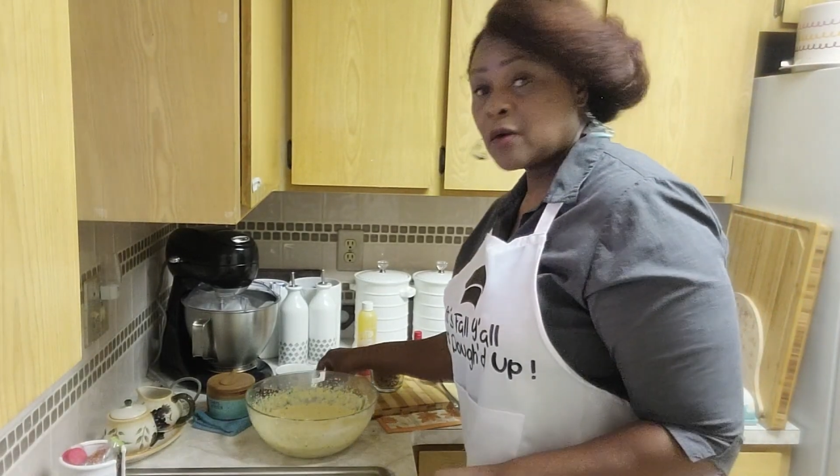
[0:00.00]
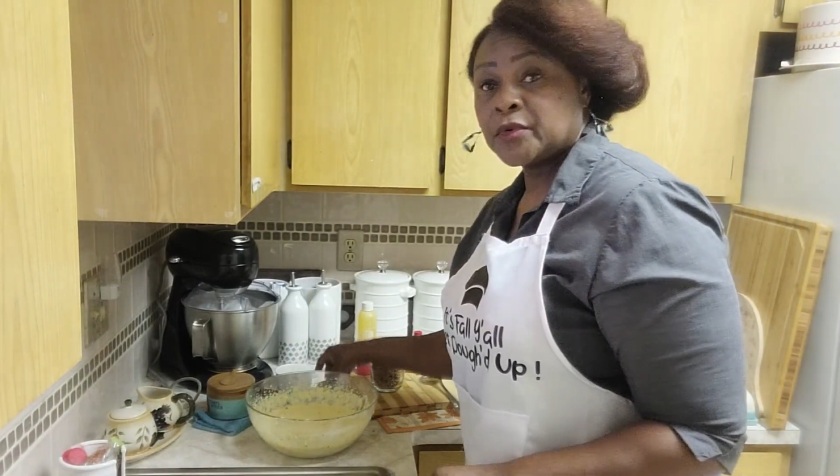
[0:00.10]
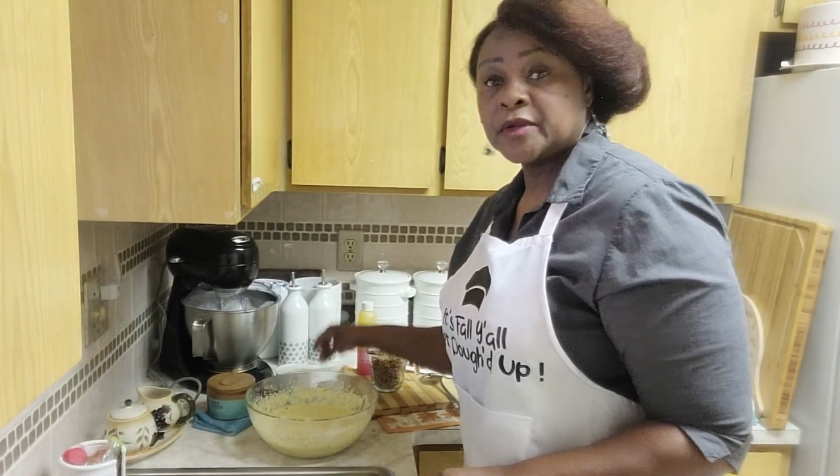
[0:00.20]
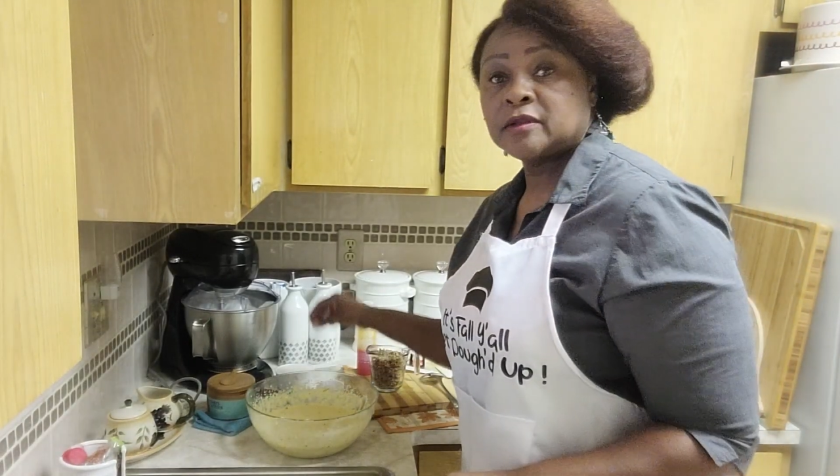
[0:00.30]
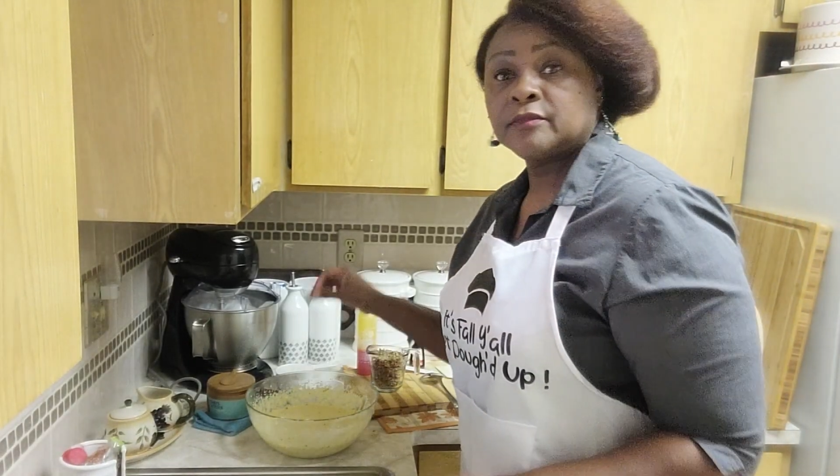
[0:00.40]

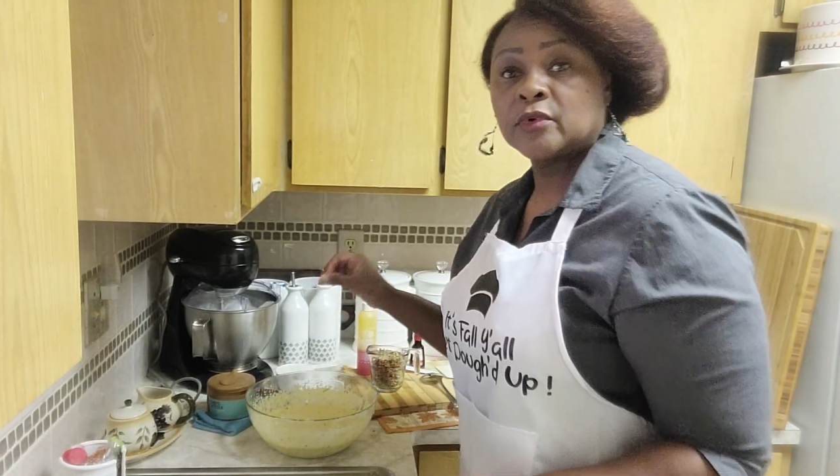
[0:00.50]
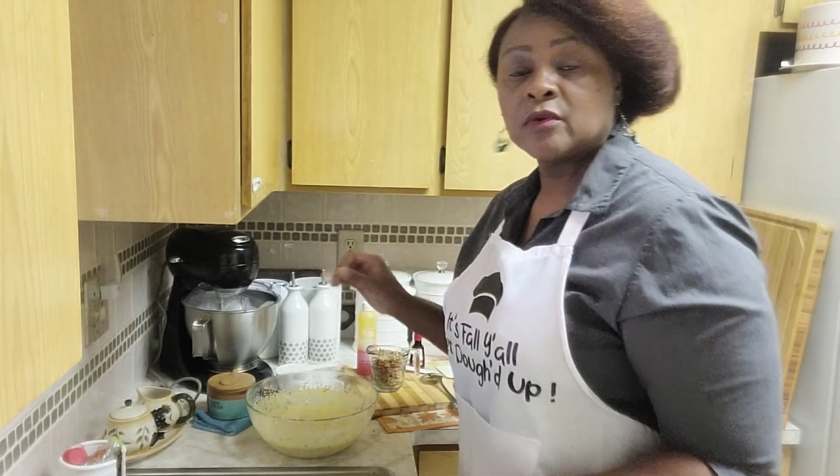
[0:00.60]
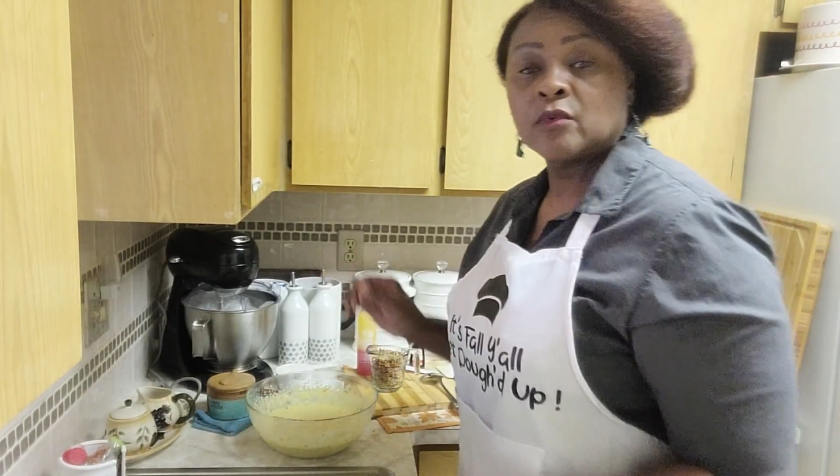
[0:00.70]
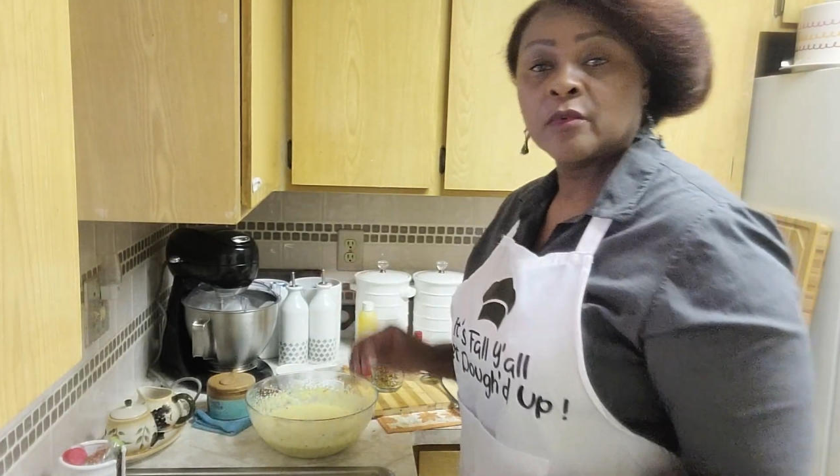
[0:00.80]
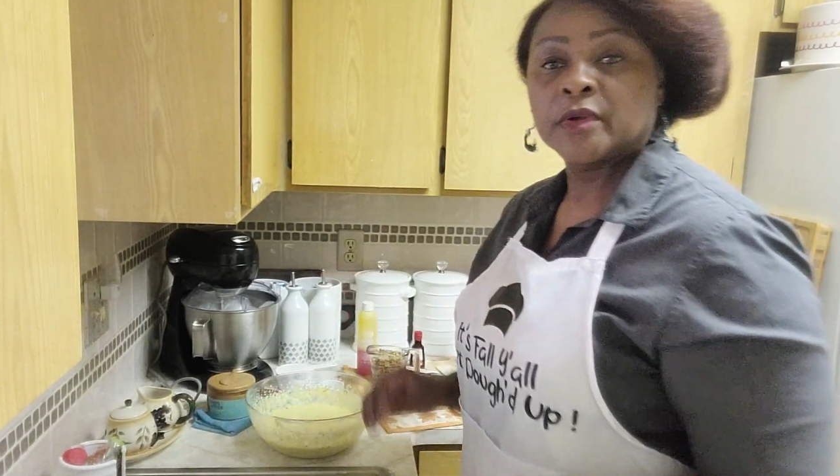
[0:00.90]
we're at the
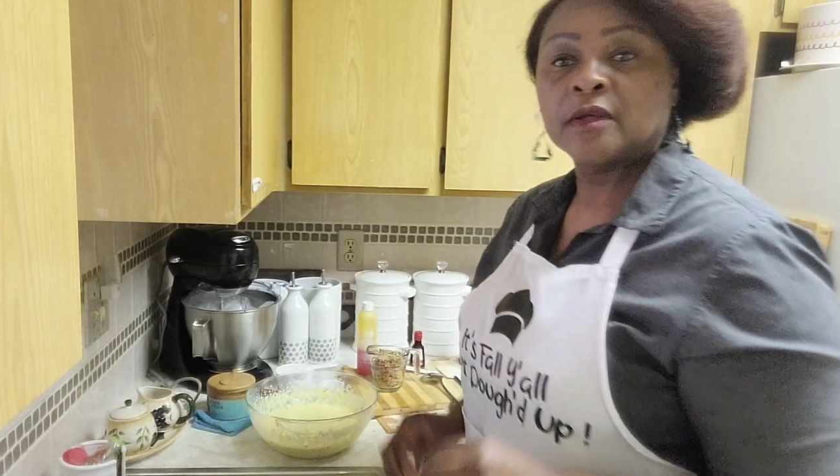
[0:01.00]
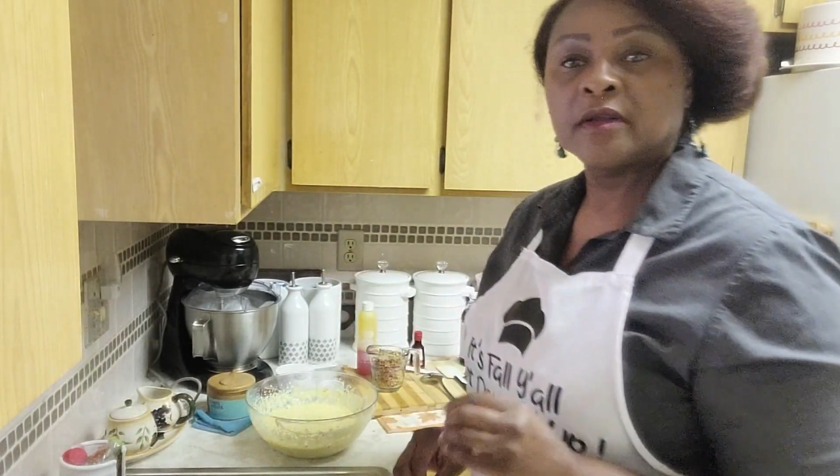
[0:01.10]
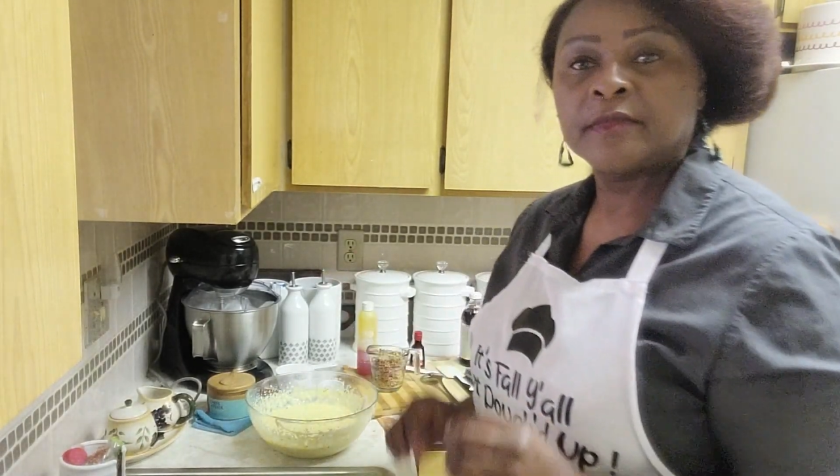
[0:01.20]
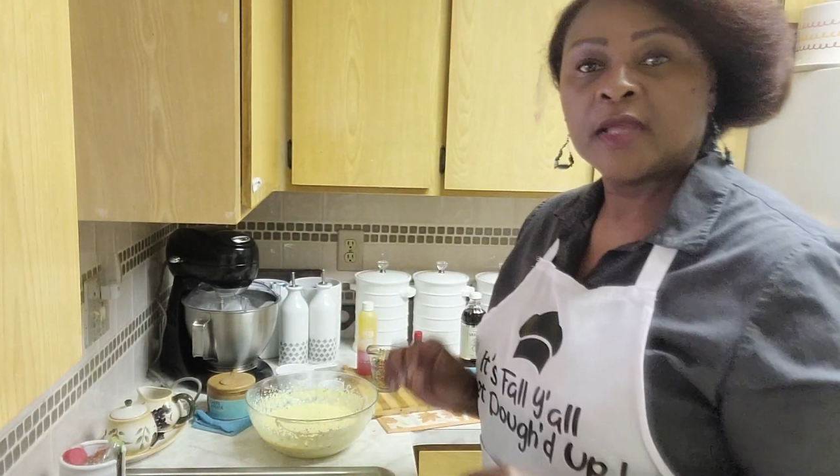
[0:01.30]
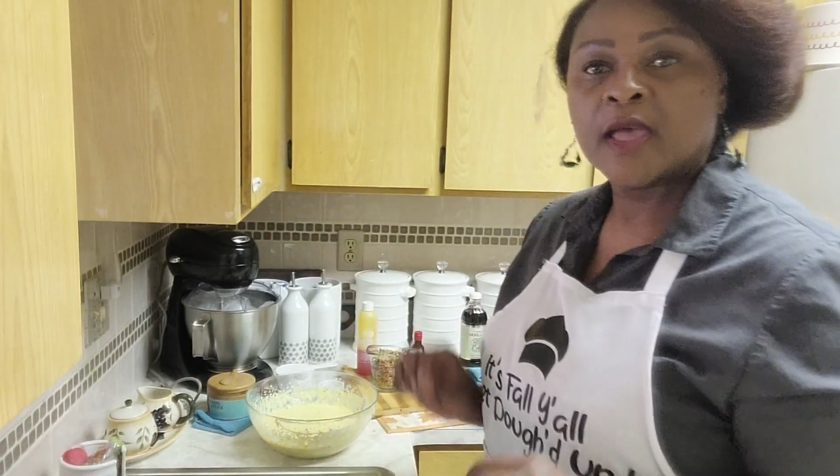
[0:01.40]
point where we're going to be